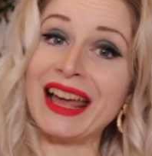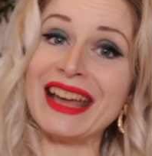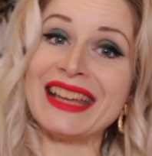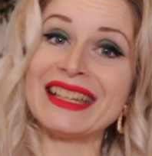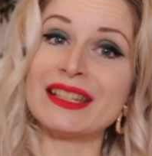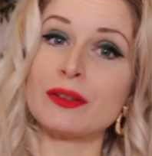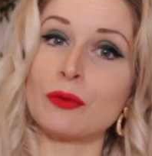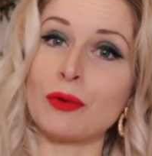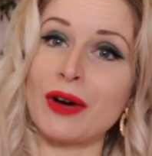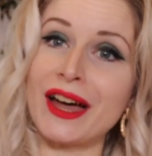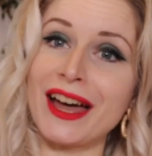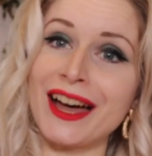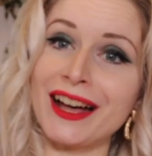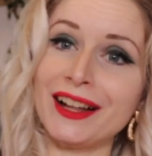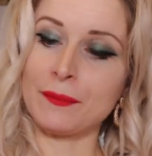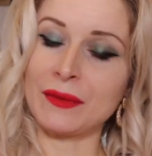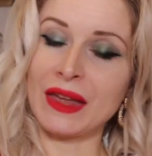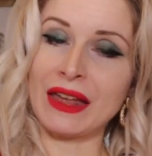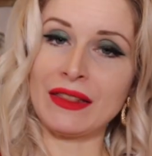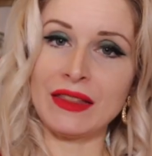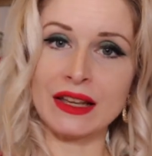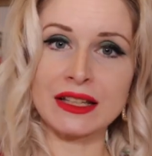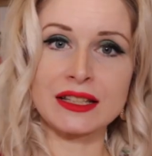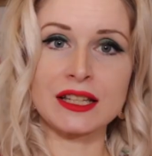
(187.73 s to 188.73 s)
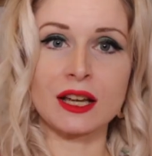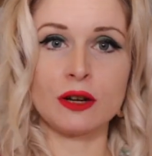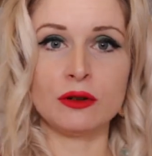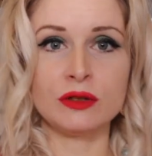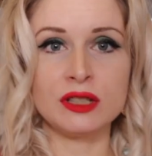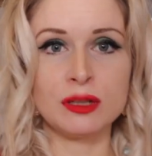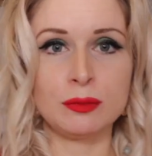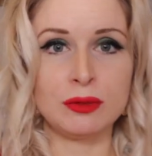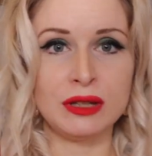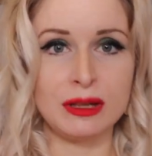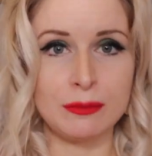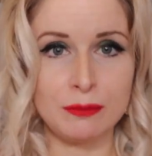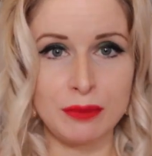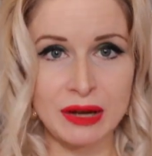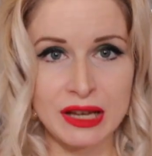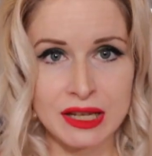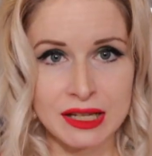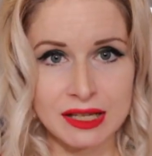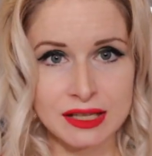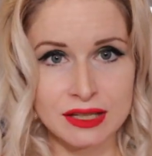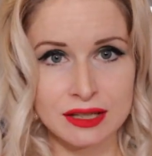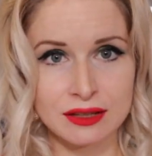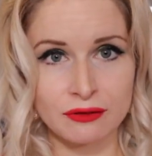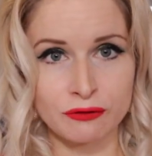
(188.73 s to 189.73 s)
as well. And that's going to be the
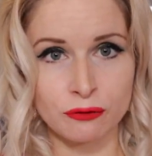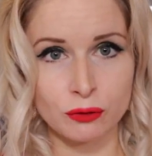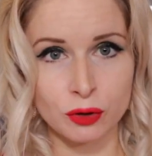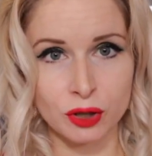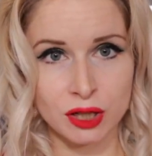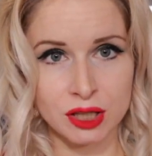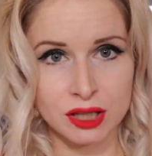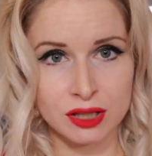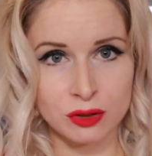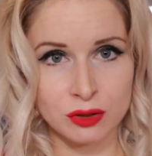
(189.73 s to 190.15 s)
base for the